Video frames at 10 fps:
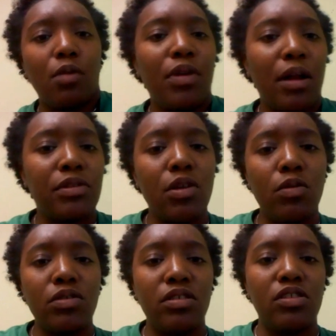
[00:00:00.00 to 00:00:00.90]
When I was
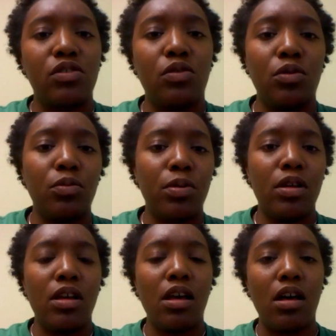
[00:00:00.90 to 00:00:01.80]
going to this group
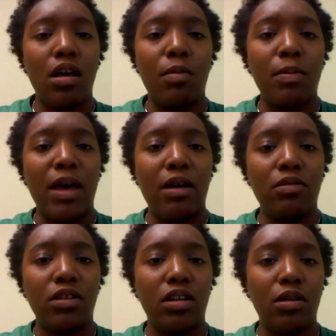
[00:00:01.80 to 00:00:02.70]

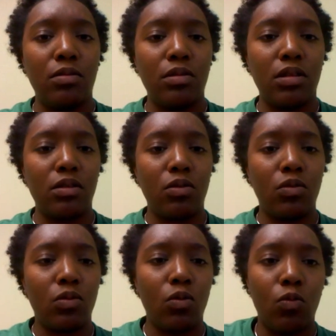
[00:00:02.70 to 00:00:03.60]
about
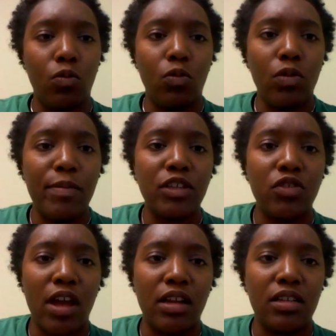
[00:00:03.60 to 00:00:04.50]
women
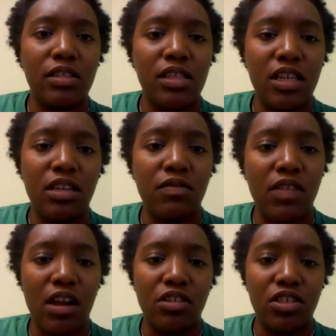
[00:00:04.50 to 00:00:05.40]
trying to
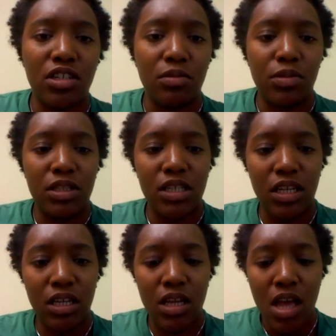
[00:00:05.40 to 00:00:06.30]
conceive that are
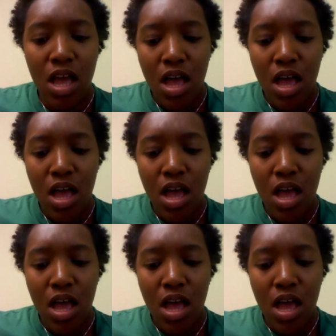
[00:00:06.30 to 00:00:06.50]
GLBT.